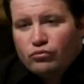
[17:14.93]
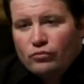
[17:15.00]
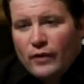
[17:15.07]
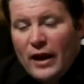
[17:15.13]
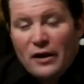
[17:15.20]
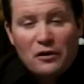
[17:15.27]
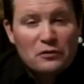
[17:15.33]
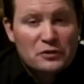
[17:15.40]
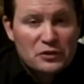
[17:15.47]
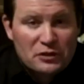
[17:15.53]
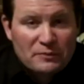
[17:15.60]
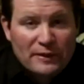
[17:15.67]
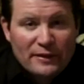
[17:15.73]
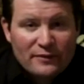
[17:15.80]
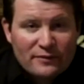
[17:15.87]

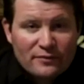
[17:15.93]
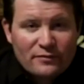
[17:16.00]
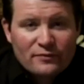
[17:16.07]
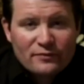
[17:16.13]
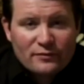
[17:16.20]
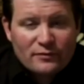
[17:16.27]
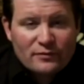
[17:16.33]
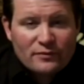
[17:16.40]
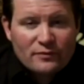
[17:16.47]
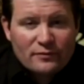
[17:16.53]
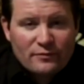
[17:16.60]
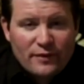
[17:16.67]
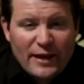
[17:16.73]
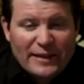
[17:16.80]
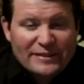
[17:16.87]
Aerosmith.
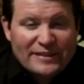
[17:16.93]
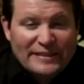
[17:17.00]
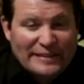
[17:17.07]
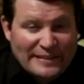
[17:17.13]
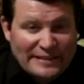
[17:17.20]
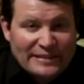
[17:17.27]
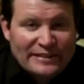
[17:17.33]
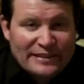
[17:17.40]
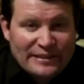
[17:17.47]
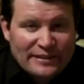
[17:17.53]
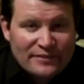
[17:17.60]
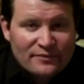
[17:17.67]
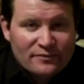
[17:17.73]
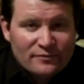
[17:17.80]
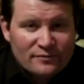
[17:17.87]

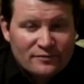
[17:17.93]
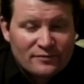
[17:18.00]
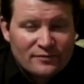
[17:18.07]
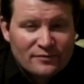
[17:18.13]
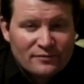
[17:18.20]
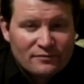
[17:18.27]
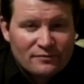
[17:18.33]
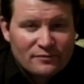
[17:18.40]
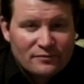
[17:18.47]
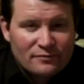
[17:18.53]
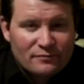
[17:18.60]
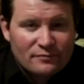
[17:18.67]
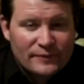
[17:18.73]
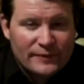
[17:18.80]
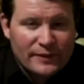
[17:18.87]
AC/DC,
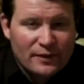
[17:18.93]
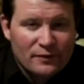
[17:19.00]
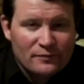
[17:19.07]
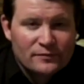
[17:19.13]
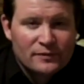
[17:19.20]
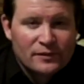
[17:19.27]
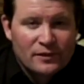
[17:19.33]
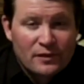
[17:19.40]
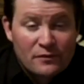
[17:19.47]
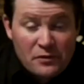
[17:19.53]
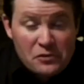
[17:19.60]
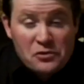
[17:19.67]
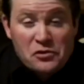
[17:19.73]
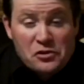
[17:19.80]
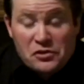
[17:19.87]

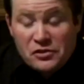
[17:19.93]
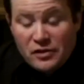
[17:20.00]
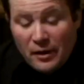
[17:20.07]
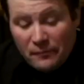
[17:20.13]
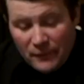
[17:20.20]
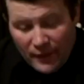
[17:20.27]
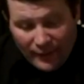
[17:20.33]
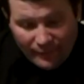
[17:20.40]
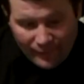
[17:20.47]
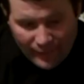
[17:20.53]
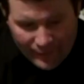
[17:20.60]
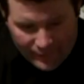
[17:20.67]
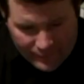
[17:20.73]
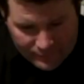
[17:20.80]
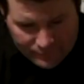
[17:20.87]
those are just some that I
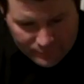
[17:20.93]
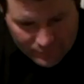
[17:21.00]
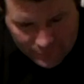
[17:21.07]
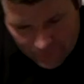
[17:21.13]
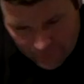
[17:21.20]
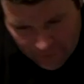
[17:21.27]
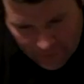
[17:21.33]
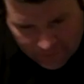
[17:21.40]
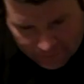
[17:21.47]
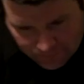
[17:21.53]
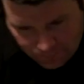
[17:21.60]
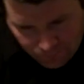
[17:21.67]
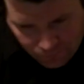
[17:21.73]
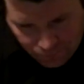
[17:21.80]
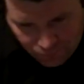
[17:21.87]
like. So yeah.
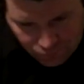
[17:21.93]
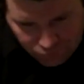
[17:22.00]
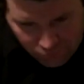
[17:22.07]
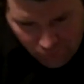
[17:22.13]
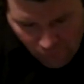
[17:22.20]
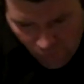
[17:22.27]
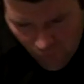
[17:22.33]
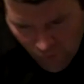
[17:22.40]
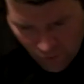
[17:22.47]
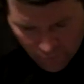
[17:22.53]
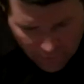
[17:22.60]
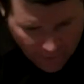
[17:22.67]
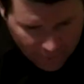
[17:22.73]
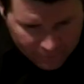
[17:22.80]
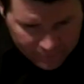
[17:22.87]

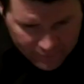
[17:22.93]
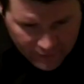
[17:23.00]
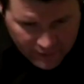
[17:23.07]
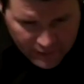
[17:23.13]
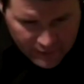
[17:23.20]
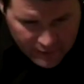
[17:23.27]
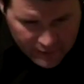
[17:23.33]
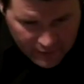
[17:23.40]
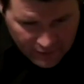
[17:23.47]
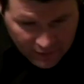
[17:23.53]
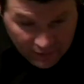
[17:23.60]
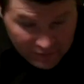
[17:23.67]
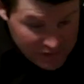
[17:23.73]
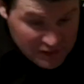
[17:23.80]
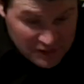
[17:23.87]
Okay,
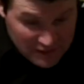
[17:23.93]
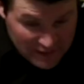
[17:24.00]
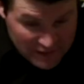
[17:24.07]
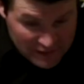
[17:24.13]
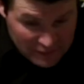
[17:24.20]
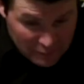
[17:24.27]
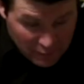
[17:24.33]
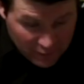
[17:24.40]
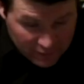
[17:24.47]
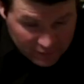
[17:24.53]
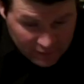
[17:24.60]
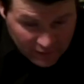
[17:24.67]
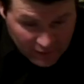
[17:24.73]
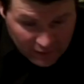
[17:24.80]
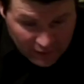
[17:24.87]
this is an easy
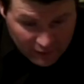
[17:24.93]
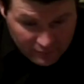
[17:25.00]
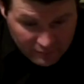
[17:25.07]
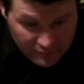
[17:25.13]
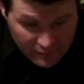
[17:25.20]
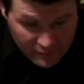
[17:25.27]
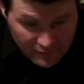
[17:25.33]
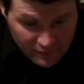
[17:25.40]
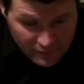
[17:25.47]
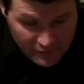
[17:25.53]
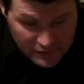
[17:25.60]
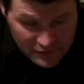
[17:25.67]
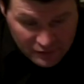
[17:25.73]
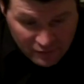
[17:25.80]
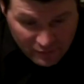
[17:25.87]
one.
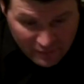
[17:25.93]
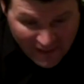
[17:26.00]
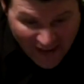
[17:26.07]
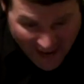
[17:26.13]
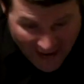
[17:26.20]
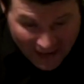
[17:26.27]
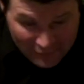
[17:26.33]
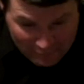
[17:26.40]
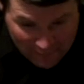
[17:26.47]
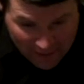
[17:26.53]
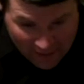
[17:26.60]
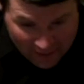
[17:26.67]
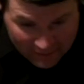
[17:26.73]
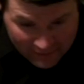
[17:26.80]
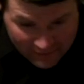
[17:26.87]
This is from Can
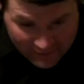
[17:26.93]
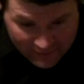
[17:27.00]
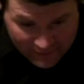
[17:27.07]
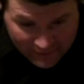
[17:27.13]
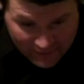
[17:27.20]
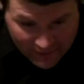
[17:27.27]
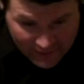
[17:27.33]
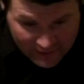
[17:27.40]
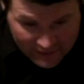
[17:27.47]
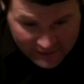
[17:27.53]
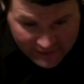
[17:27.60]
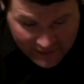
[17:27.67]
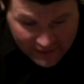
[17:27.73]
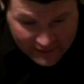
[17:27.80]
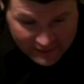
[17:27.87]
Man, and he
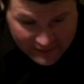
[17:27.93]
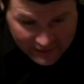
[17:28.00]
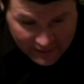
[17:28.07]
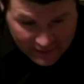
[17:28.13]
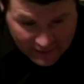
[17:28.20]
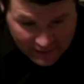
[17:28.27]
says,